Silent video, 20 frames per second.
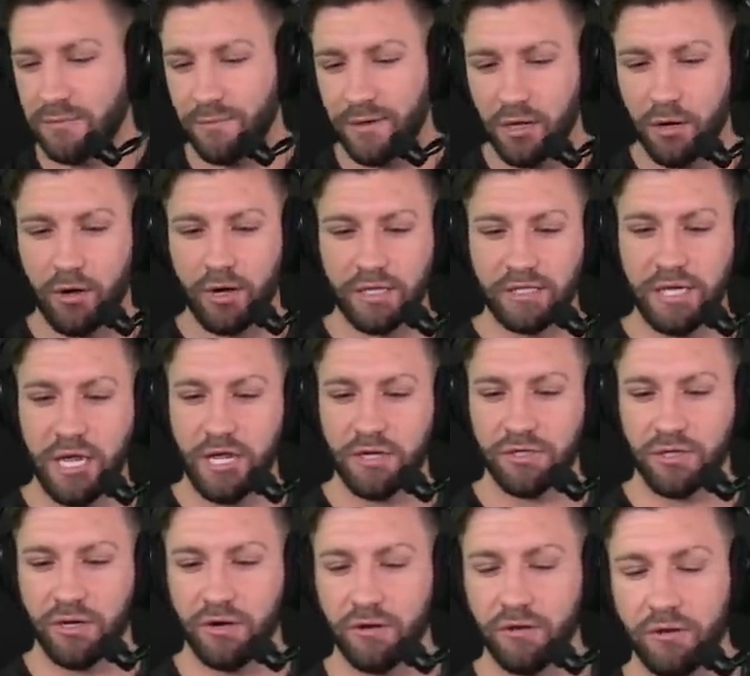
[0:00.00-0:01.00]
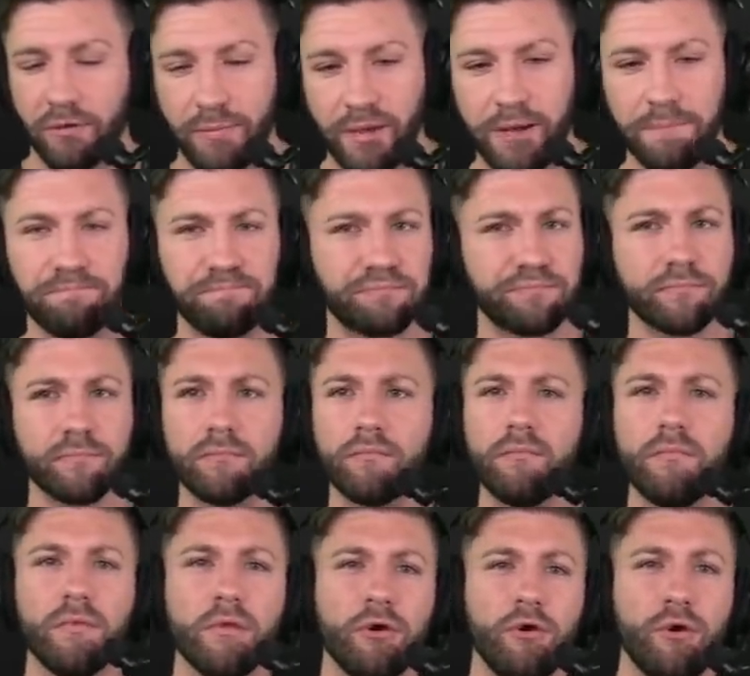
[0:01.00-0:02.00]
I'm going to go on a tangent here a little bit,
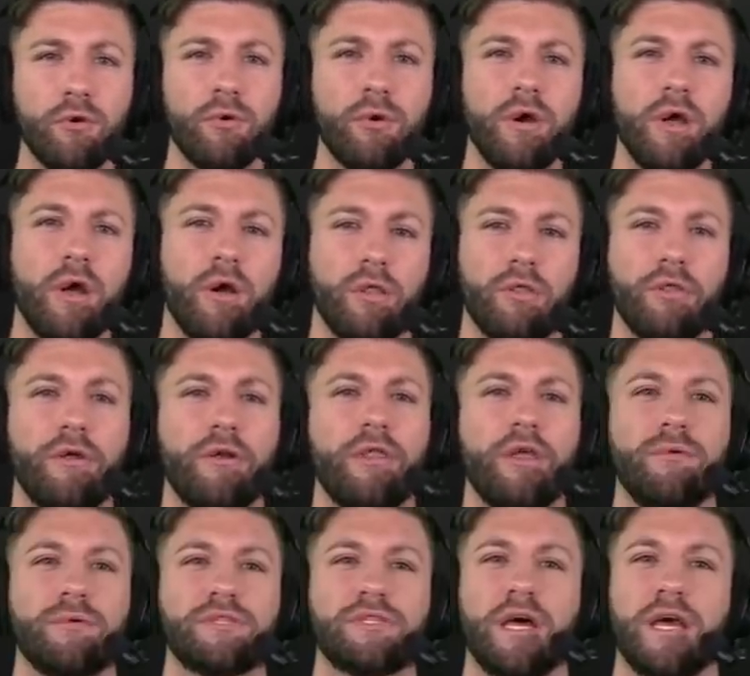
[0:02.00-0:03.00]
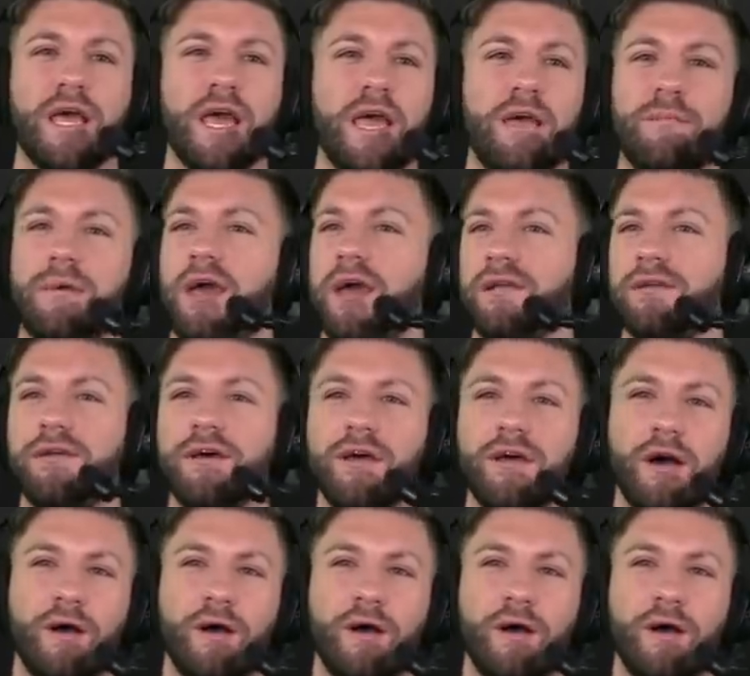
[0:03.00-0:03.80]
who literally was like, hey, man,